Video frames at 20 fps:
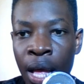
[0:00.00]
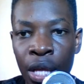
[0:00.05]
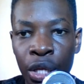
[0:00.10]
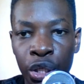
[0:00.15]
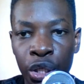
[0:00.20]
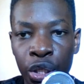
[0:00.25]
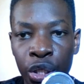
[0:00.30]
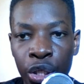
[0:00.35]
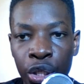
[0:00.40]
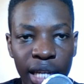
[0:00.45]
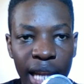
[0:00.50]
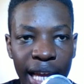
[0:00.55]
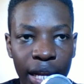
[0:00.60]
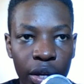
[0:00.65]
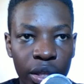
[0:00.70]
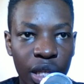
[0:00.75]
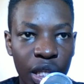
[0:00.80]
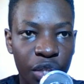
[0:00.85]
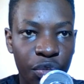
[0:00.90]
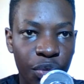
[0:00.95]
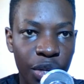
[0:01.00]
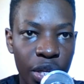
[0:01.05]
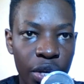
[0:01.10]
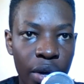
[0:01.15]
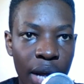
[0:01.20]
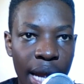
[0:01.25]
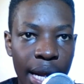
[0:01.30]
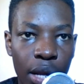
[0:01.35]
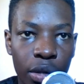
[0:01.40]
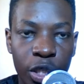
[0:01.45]
Smash a like on this video,
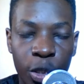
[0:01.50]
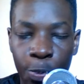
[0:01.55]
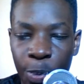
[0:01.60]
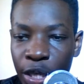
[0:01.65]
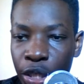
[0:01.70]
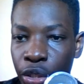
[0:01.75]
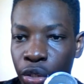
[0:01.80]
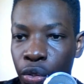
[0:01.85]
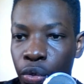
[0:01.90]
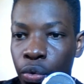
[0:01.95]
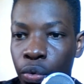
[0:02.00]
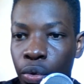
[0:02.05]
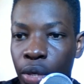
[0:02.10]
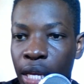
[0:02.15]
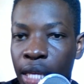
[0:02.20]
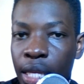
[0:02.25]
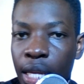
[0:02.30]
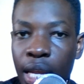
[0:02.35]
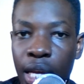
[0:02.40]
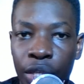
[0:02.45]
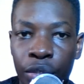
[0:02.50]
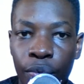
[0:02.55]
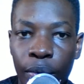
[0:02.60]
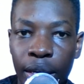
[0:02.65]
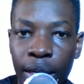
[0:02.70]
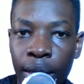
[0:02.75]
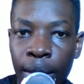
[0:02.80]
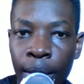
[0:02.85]
and I'll speak to you in the next one.